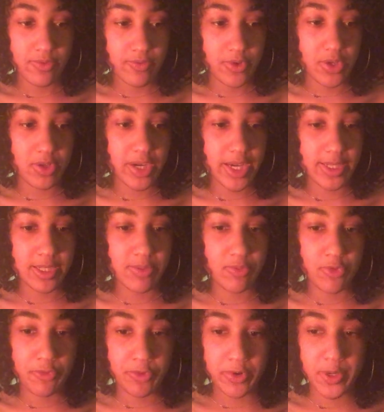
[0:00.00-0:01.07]
for you guys to
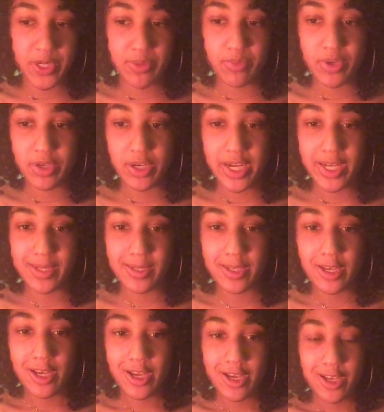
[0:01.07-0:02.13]
move forward and
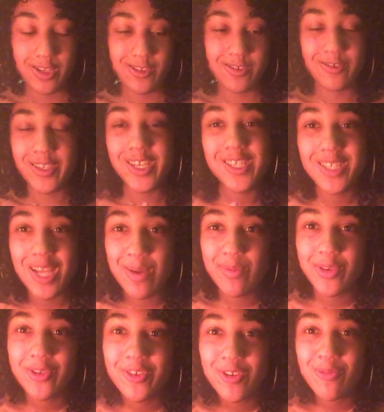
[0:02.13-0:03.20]
progress. So nice,
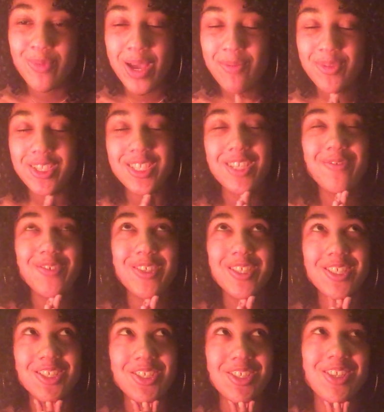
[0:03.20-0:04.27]
Capricorn. I'm happy to give you
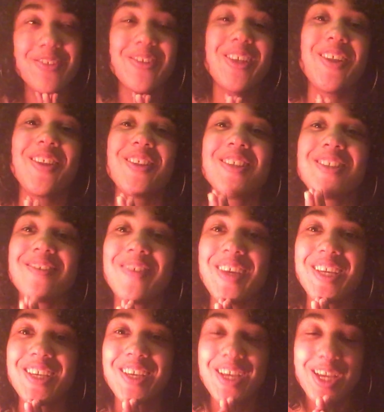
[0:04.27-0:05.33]
such a good reading this
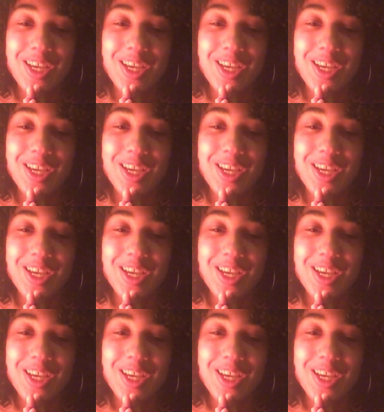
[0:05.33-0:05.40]
week.